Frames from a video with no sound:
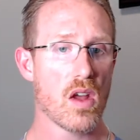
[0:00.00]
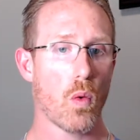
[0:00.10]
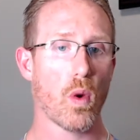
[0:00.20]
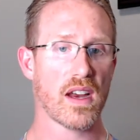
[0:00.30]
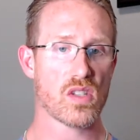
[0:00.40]

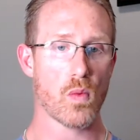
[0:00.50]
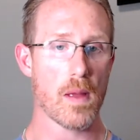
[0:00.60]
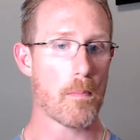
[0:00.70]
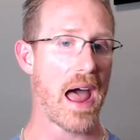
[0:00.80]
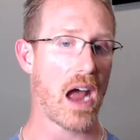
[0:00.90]
work its way
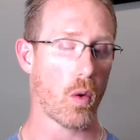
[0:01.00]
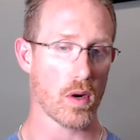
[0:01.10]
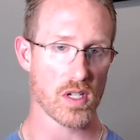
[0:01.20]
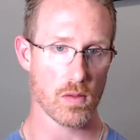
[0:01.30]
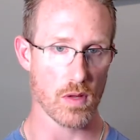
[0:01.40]

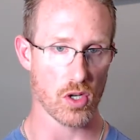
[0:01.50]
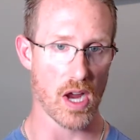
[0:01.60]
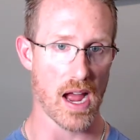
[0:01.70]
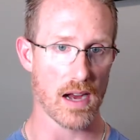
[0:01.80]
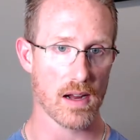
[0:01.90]
backwards through the
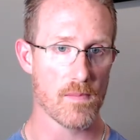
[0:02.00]
shock.